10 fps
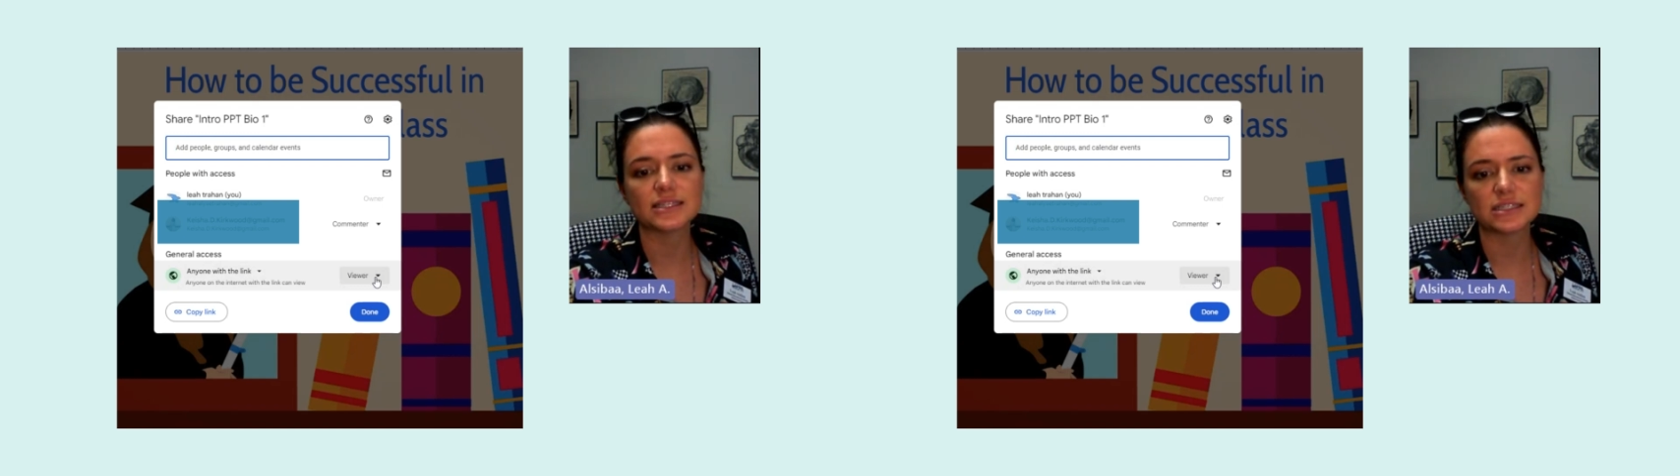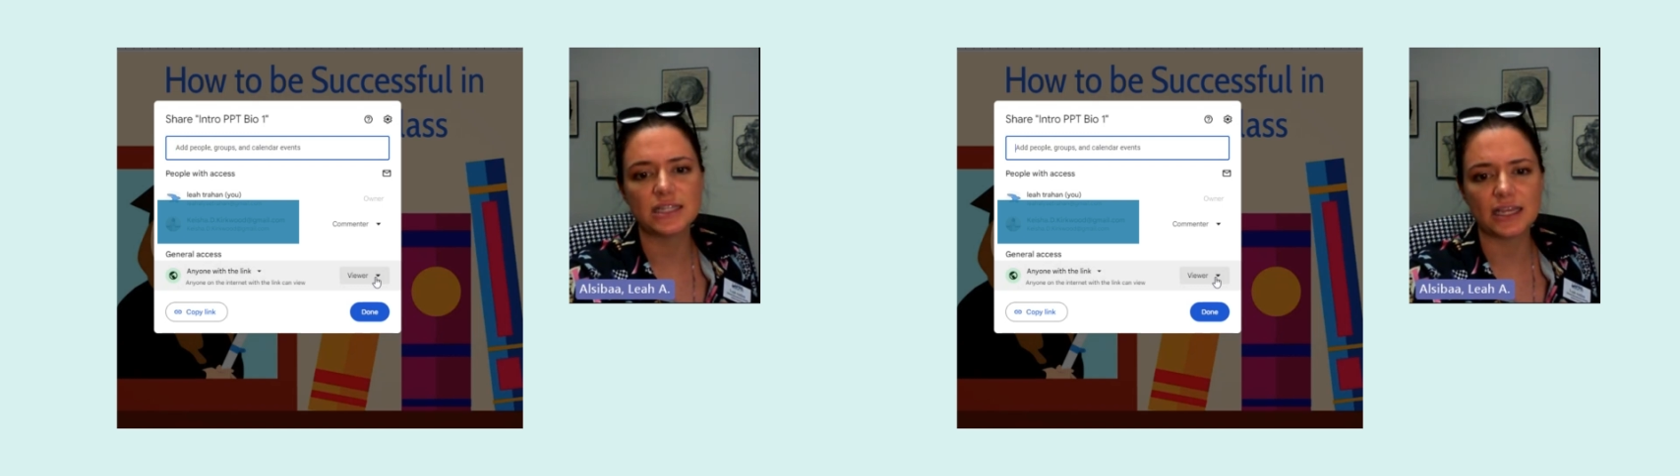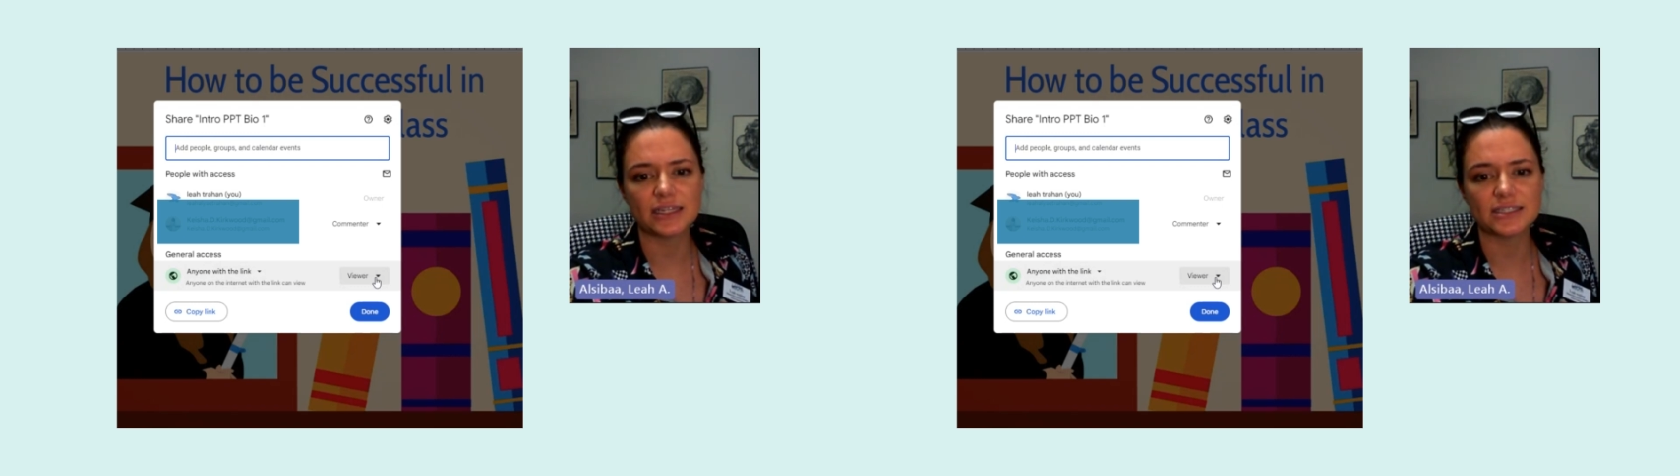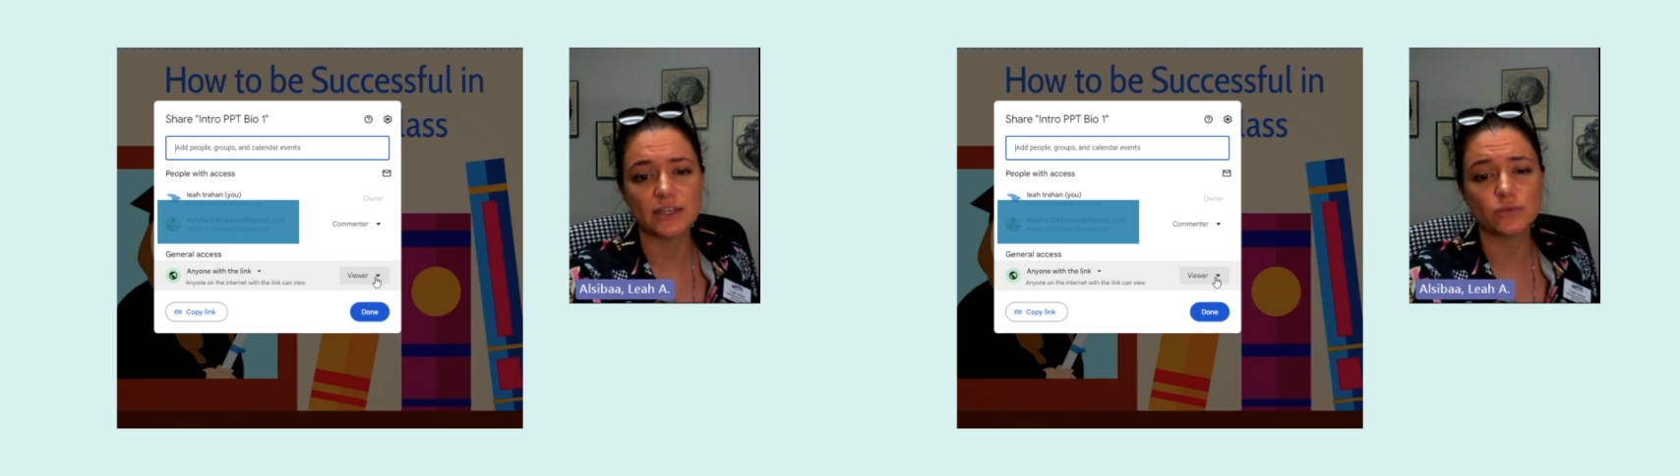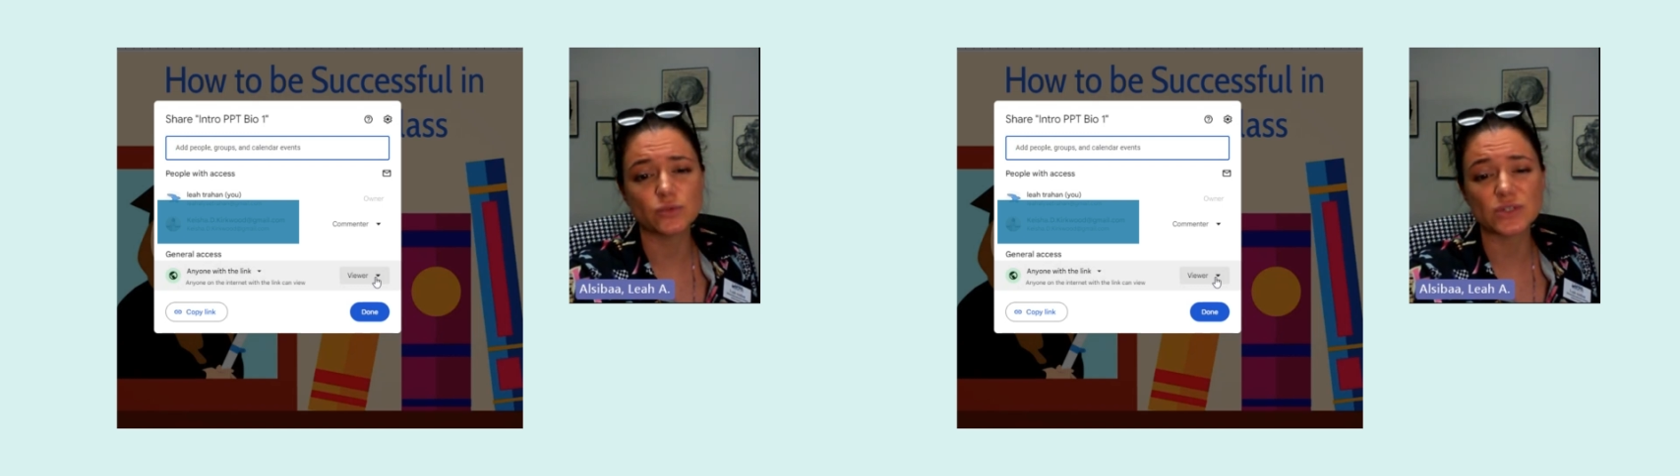the slides
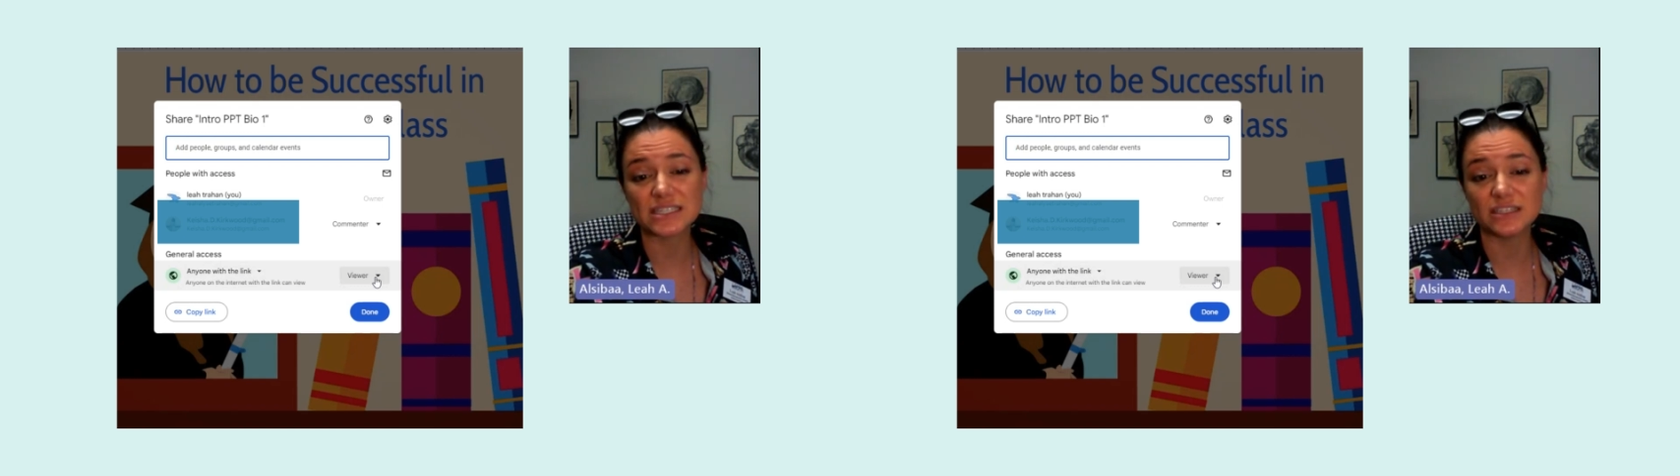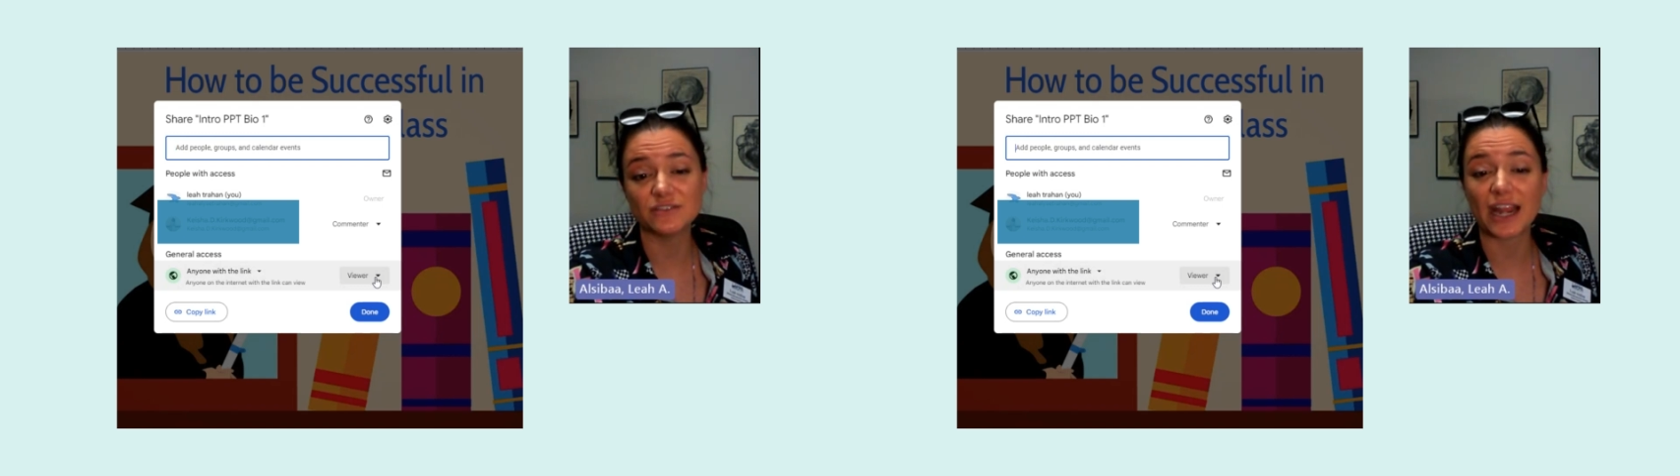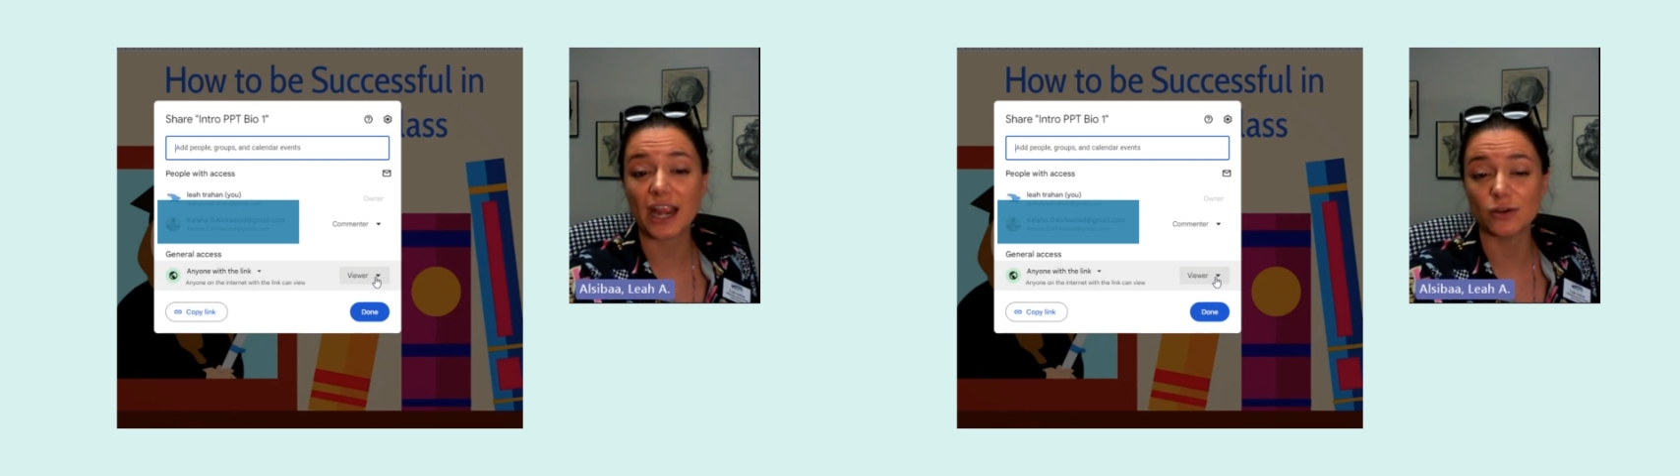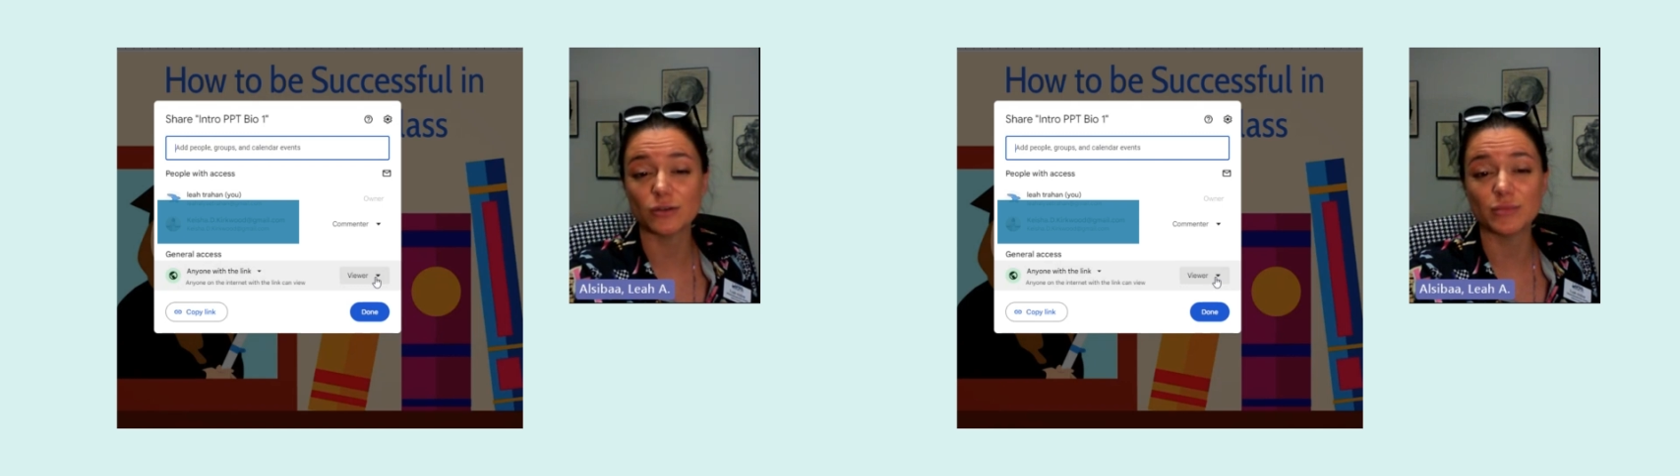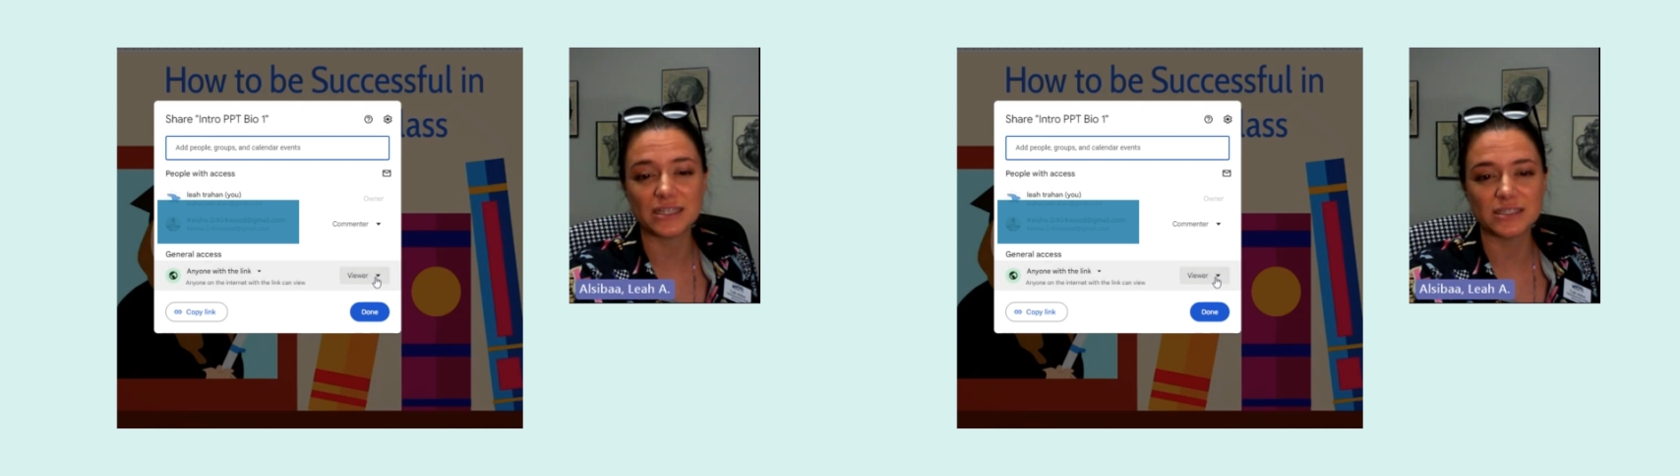and will receive an
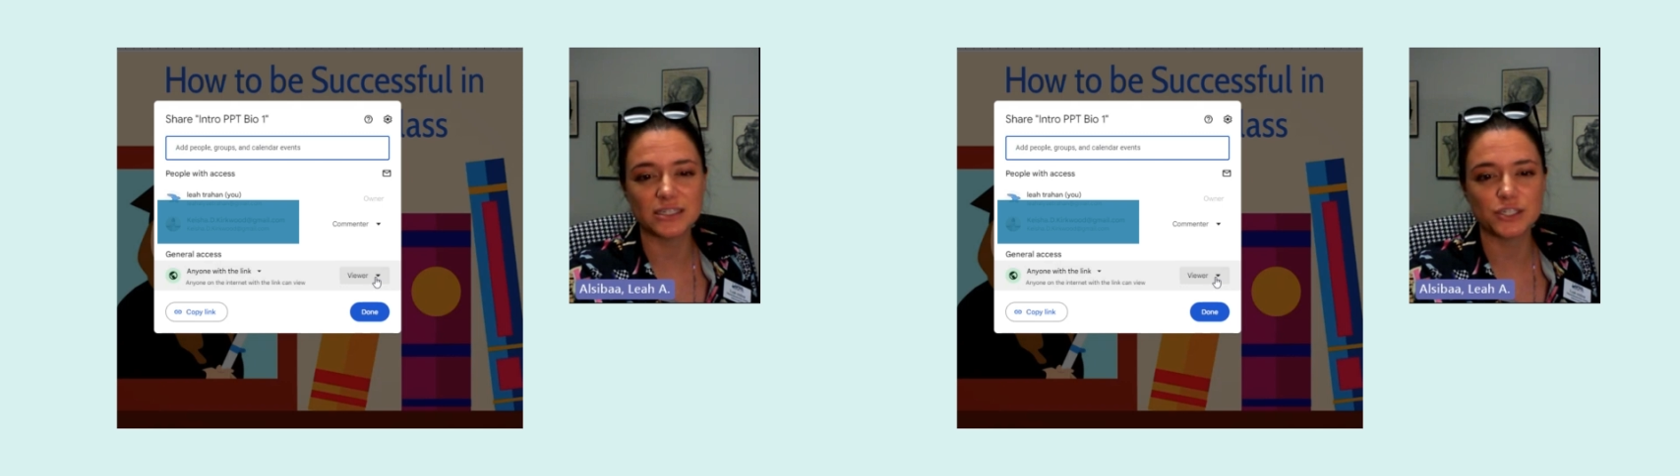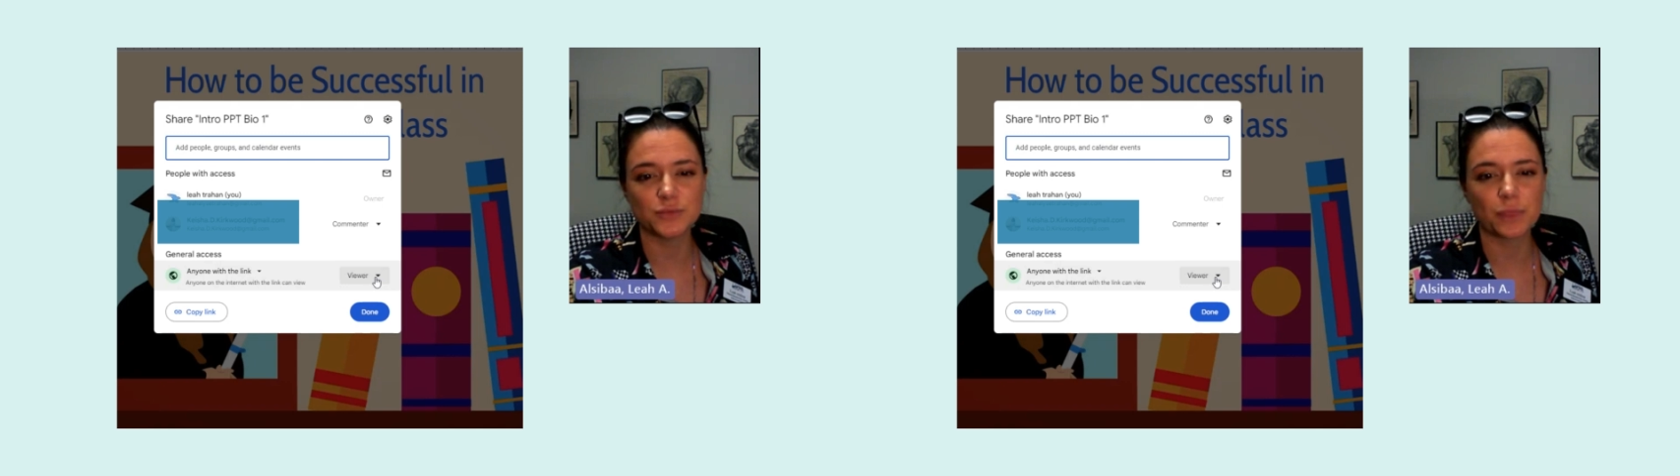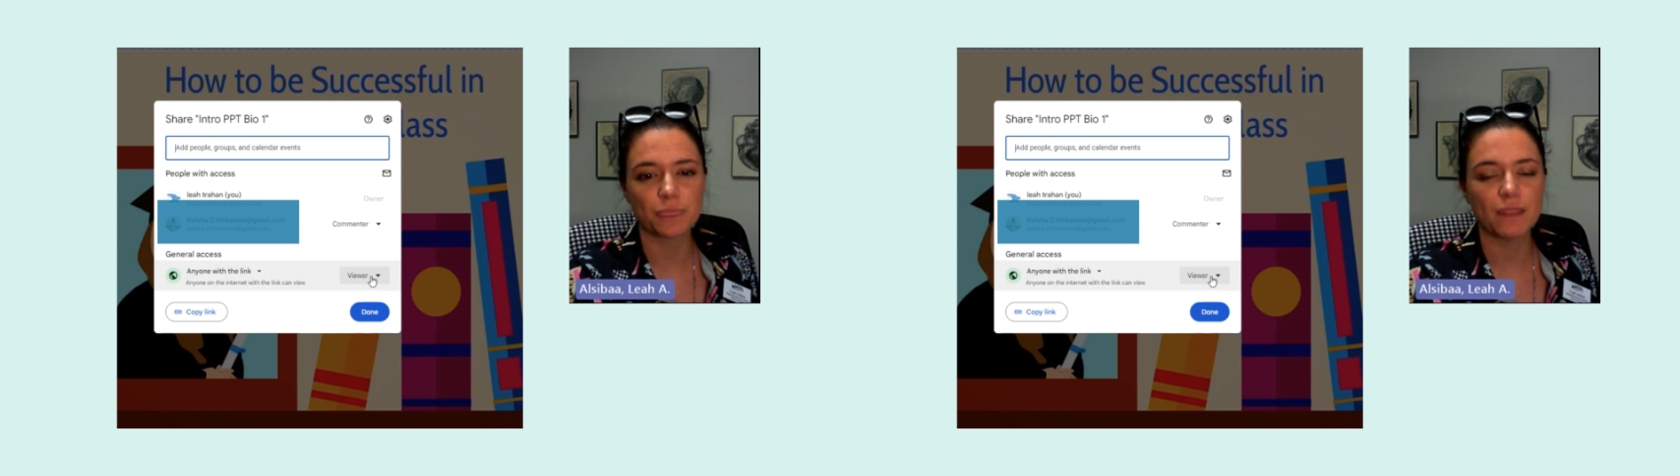error message.